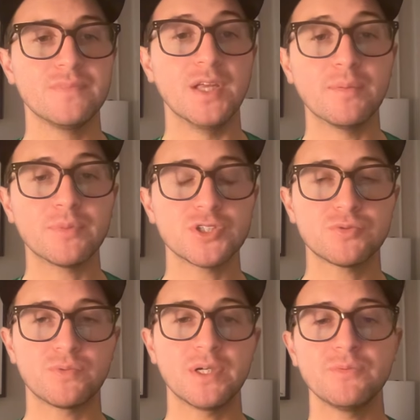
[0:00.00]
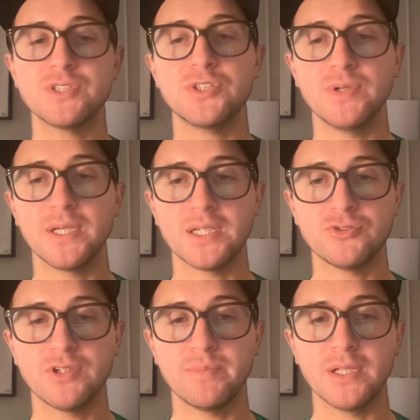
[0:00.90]
numbers, what he was doing in
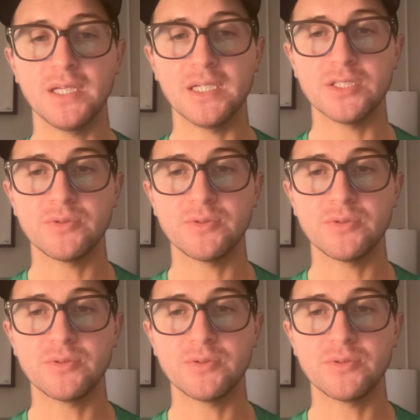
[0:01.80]
AAA.